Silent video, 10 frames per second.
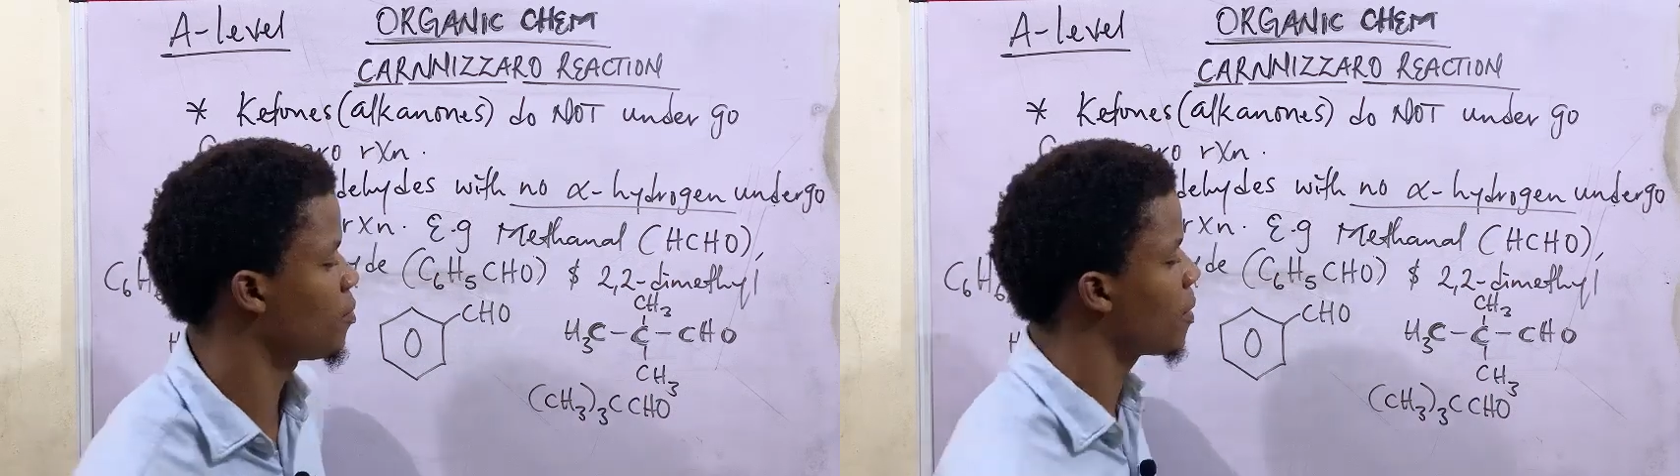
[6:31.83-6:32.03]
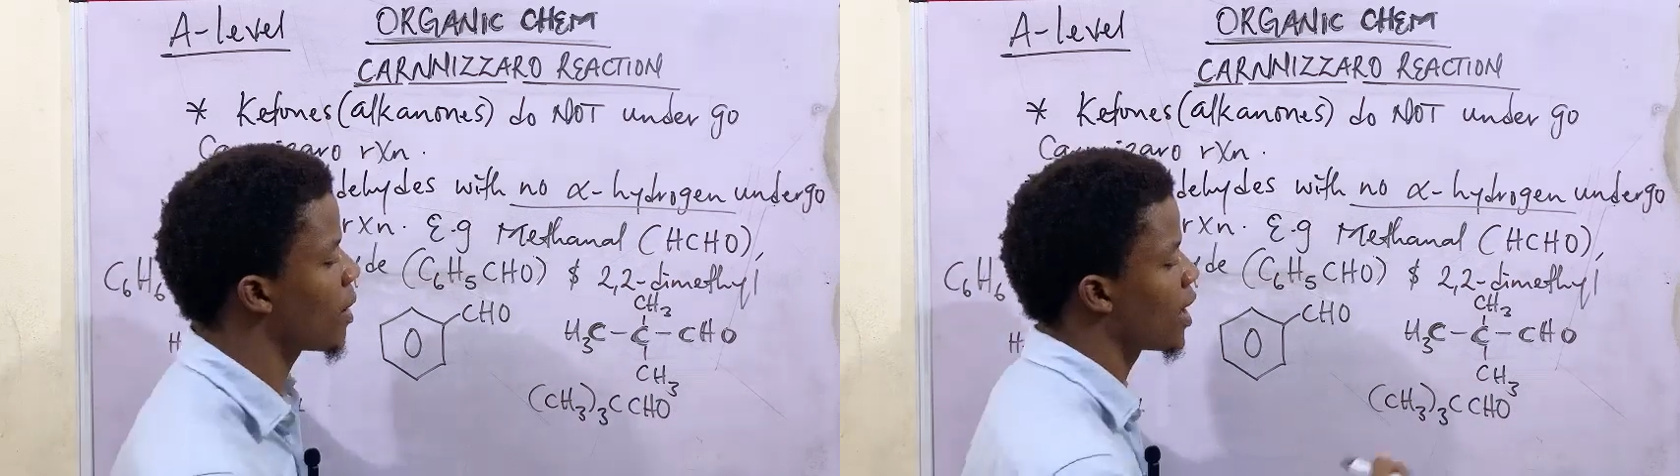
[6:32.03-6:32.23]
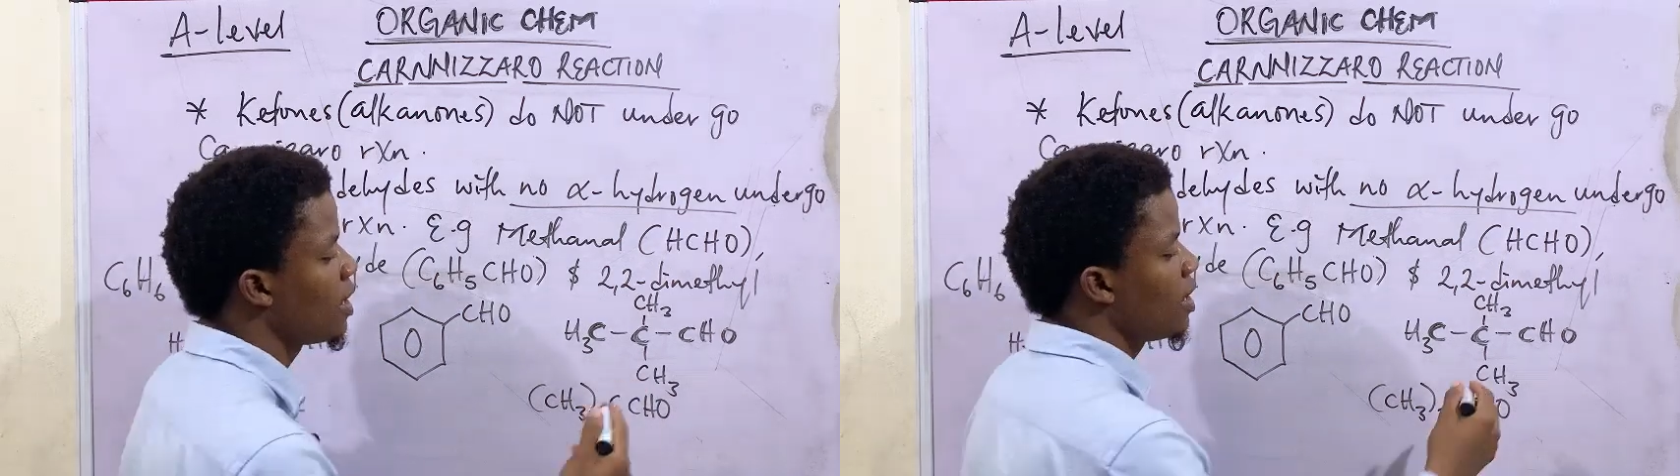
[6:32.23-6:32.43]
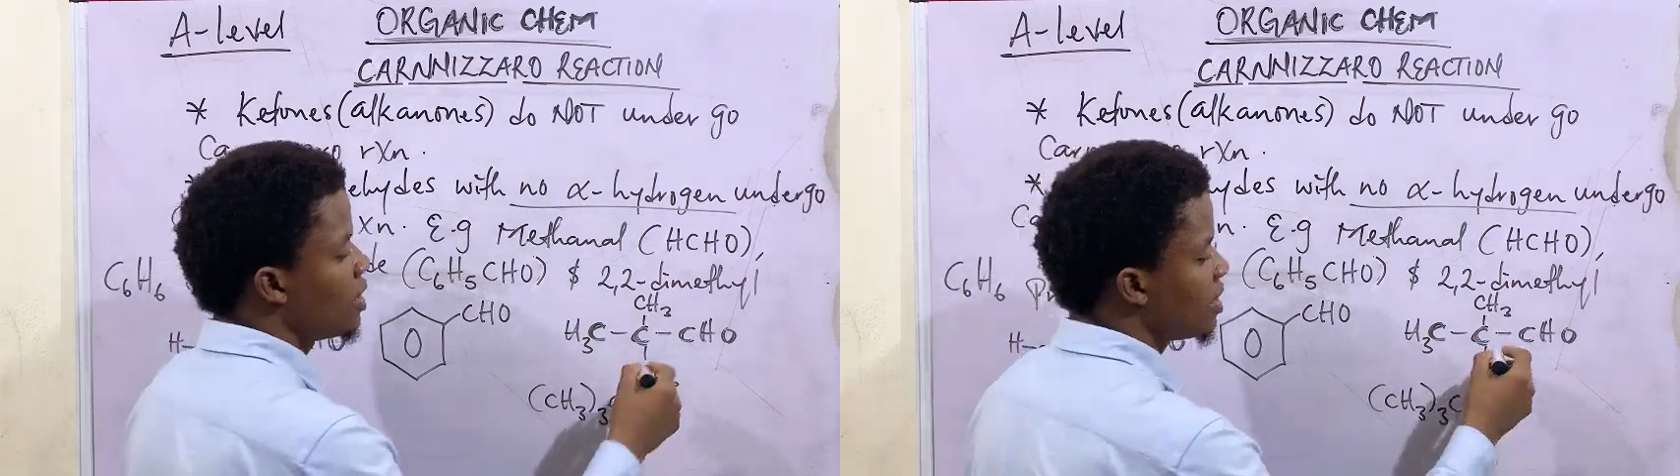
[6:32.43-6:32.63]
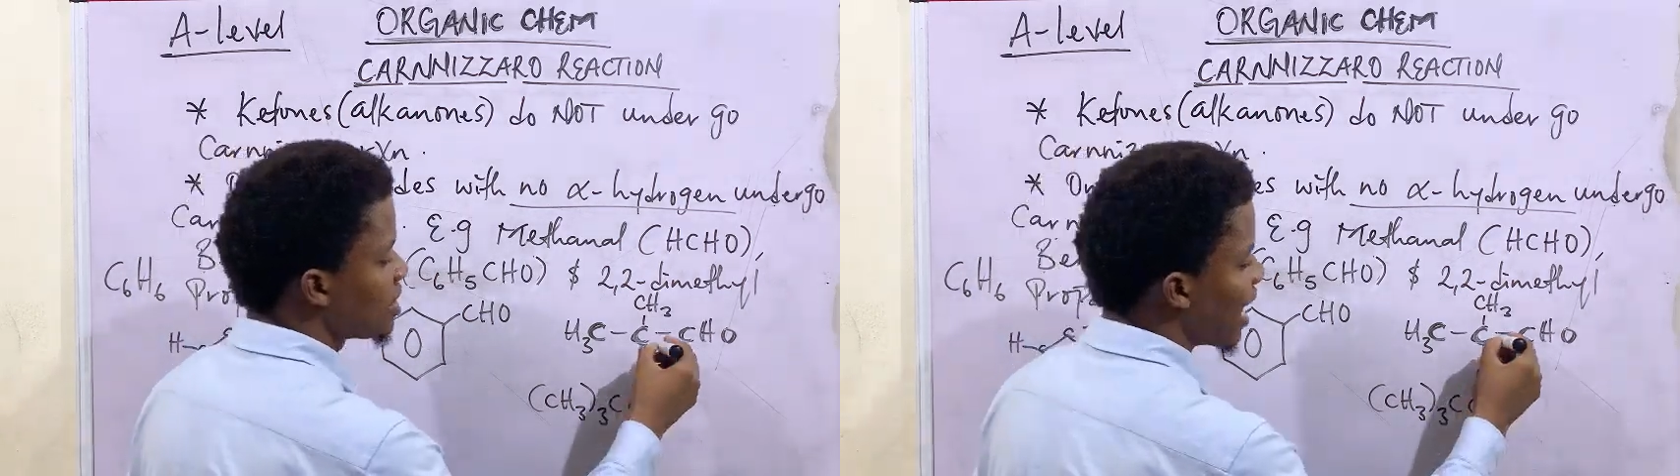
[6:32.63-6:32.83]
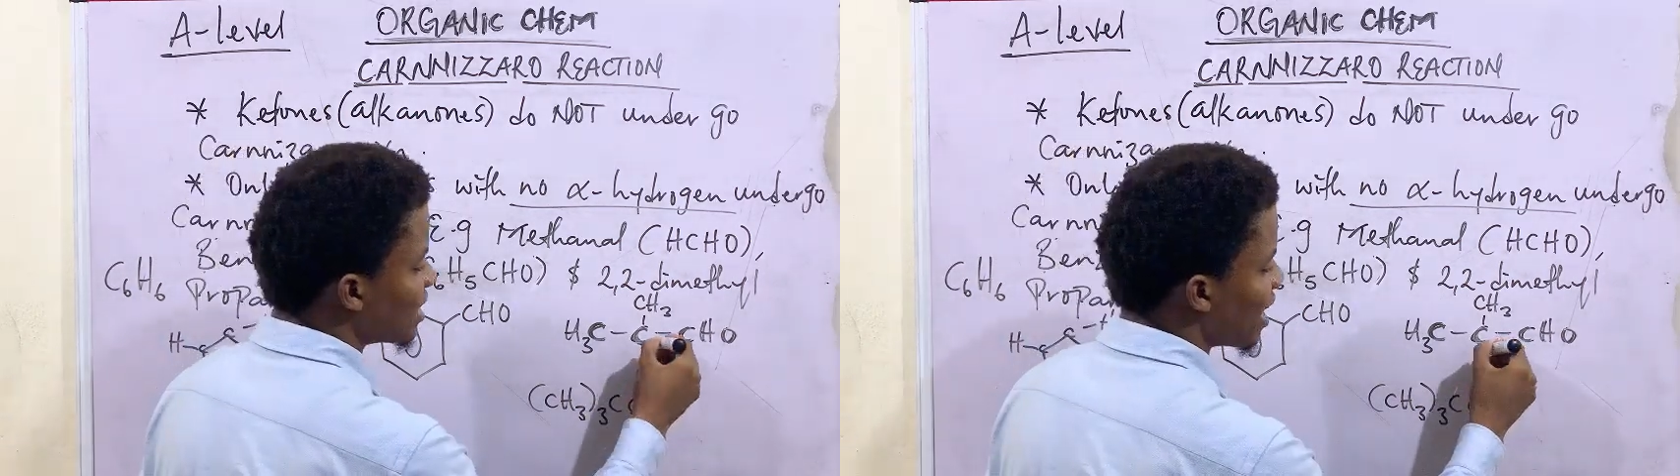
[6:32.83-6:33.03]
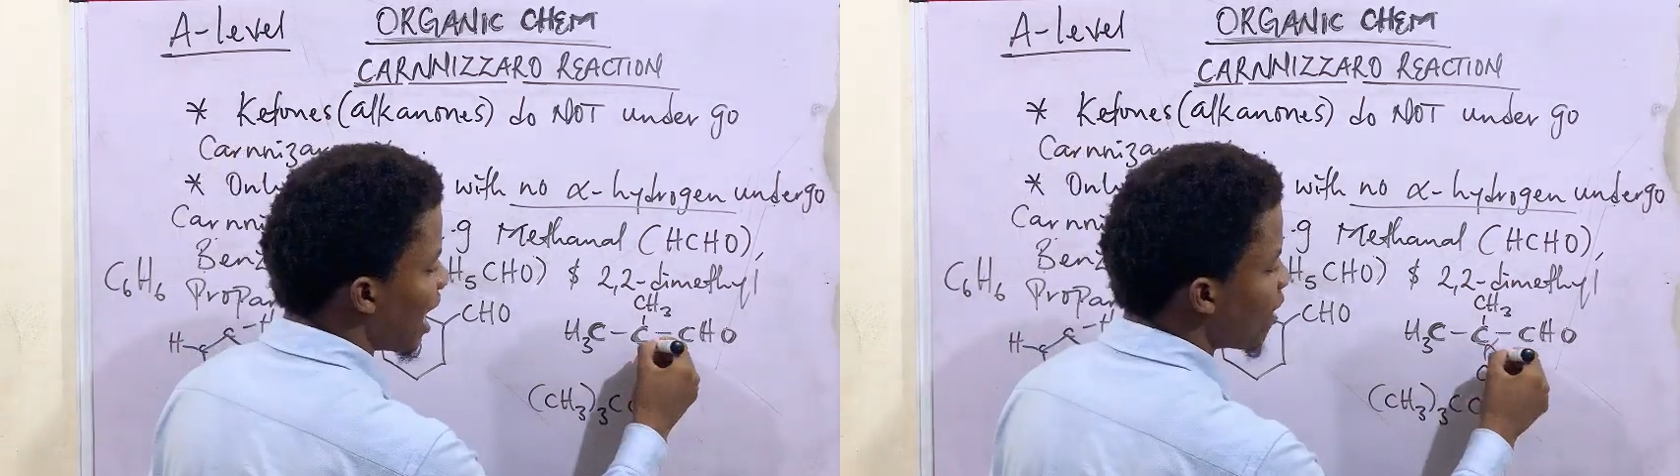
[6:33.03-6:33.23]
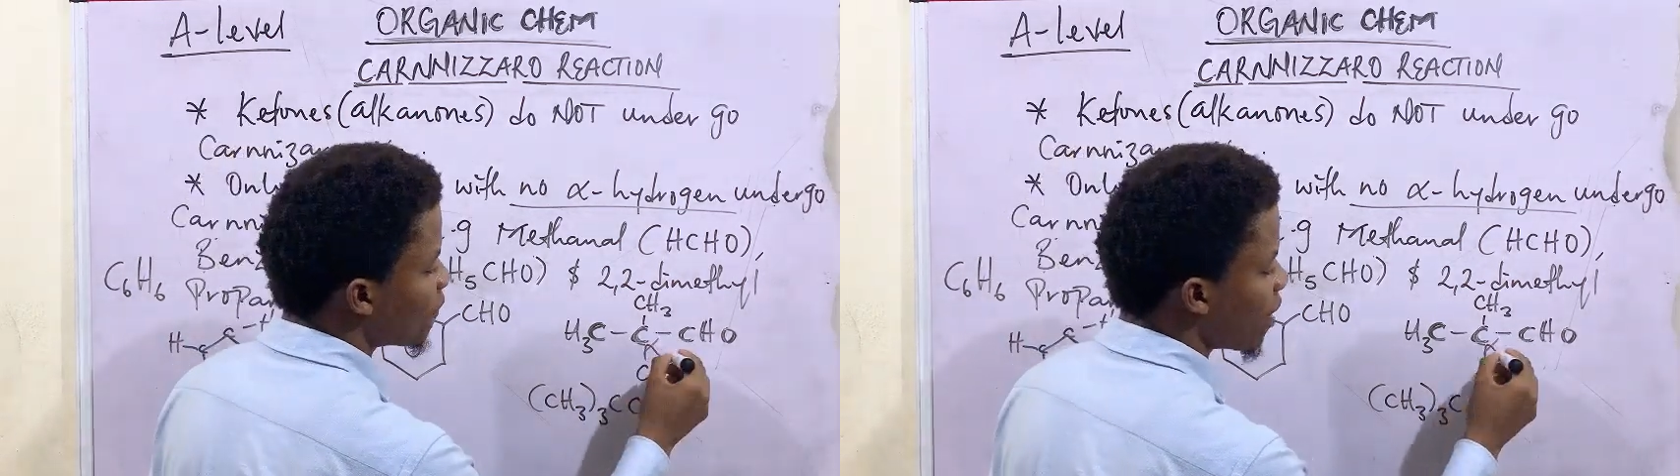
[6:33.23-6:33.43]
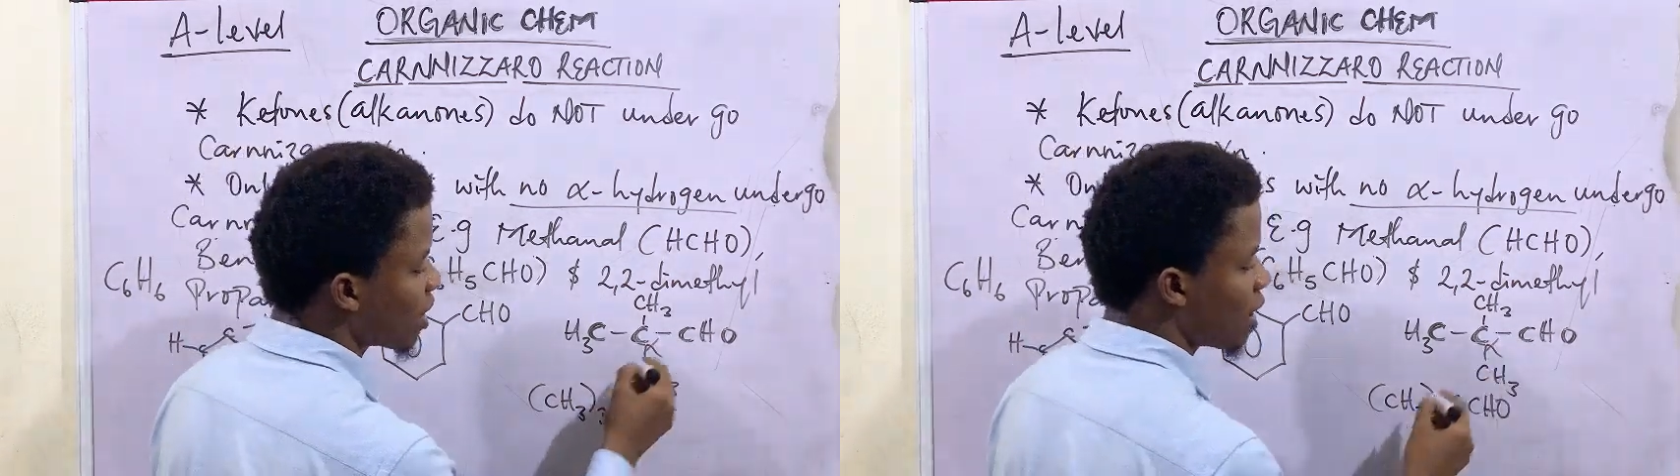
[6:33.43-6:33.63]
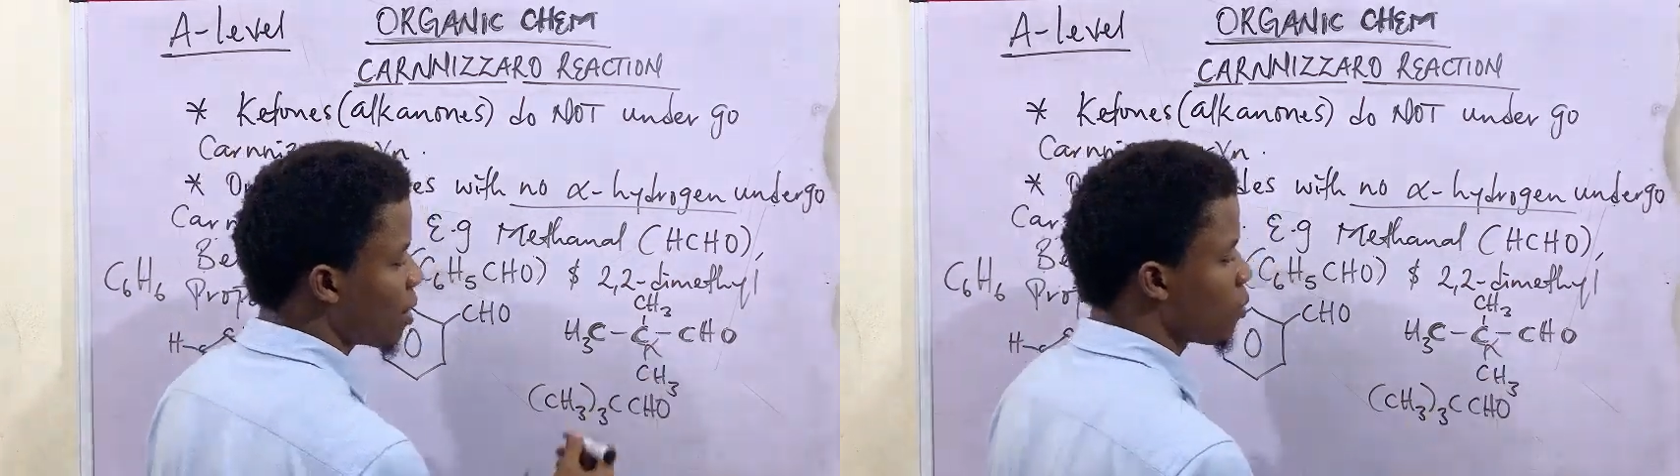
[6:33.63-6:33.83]
Remember, this guy is the alpha
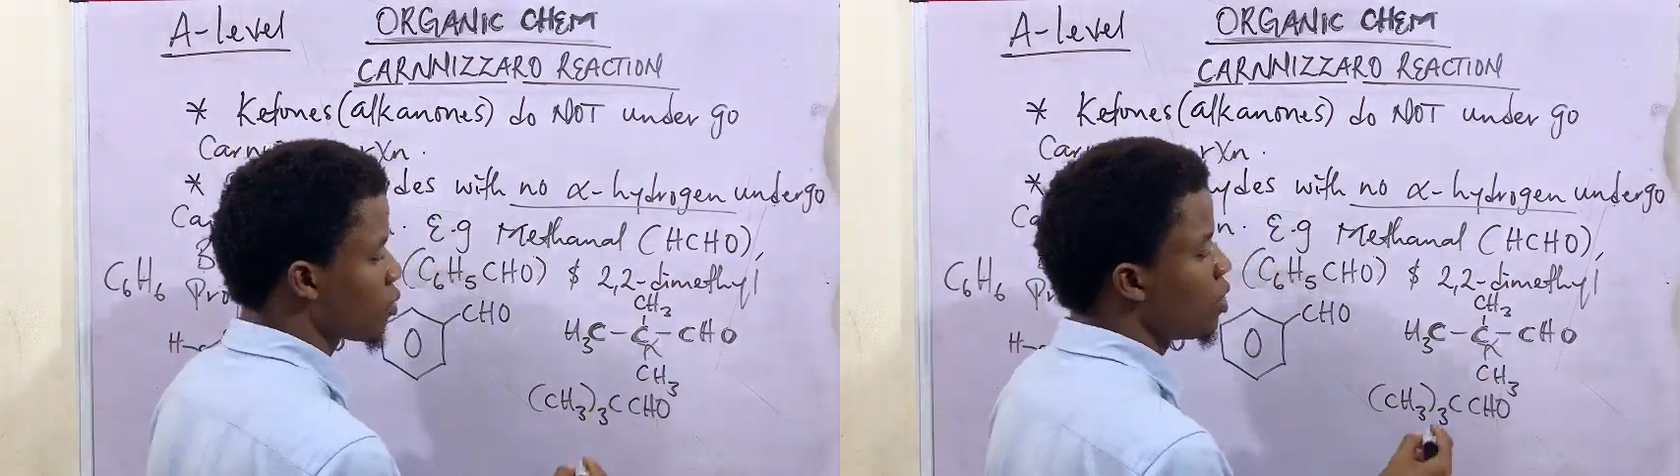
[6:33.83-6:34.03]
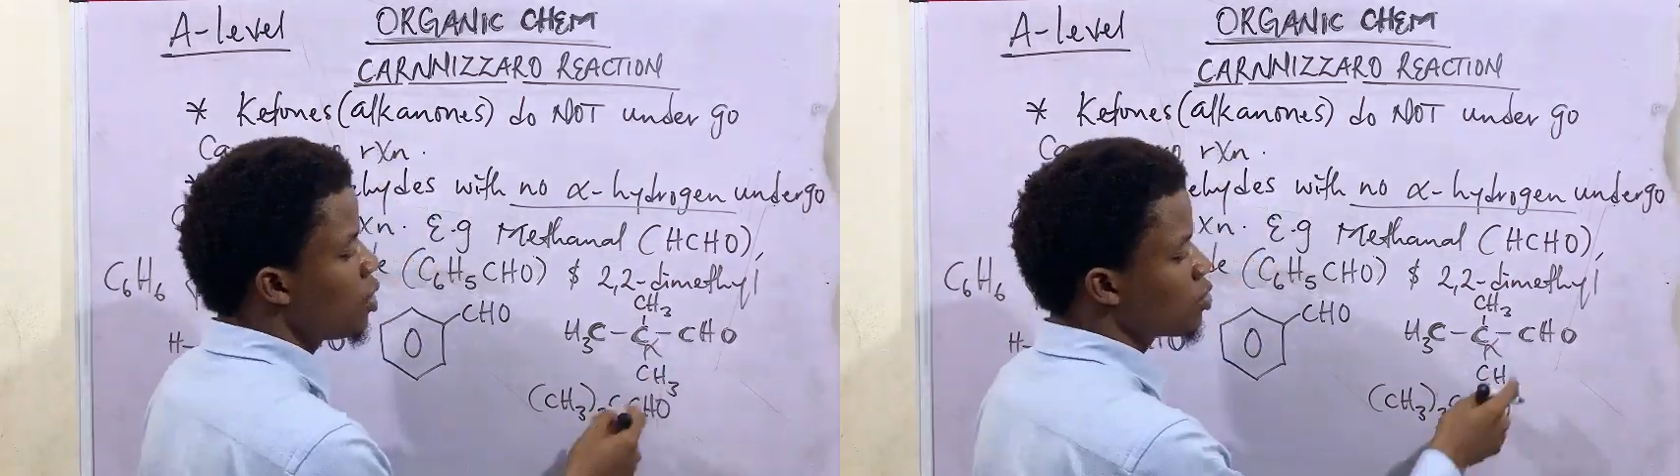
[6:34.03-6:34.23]
carbon,